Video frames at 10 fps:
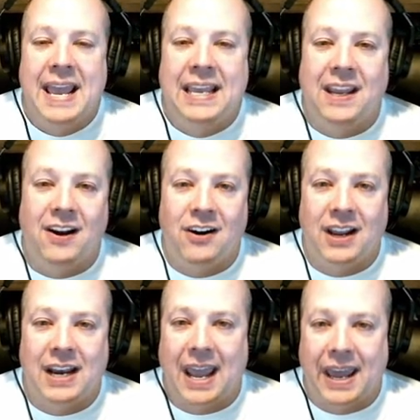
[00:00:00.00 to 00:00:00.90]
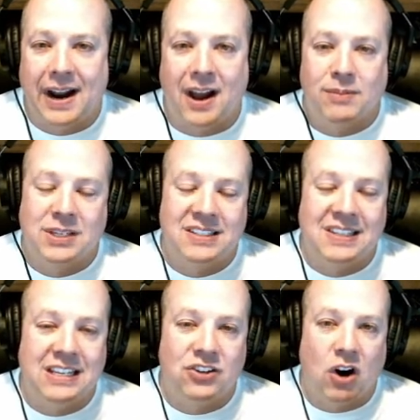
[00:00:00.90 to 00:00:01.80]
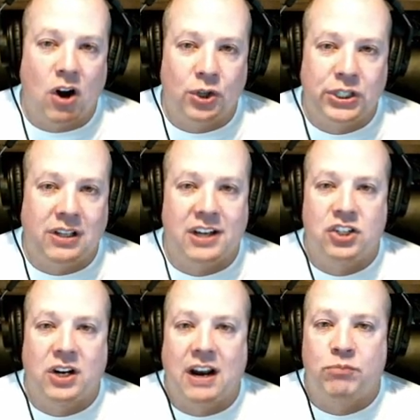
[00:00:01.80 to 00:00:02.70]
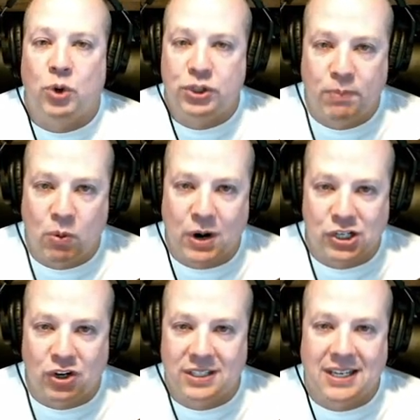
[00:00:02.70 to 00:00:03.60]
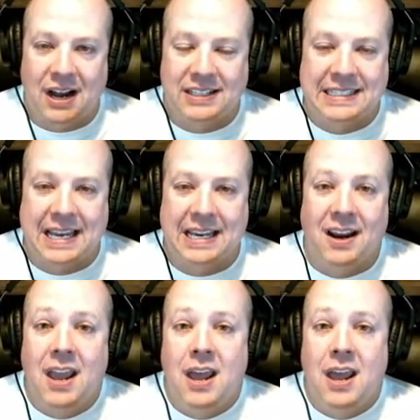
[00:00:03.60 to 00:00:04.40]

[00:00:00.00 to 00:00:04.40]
Here in Anaheim, since these are all deluxe, you're going to have multiple restaurants on site.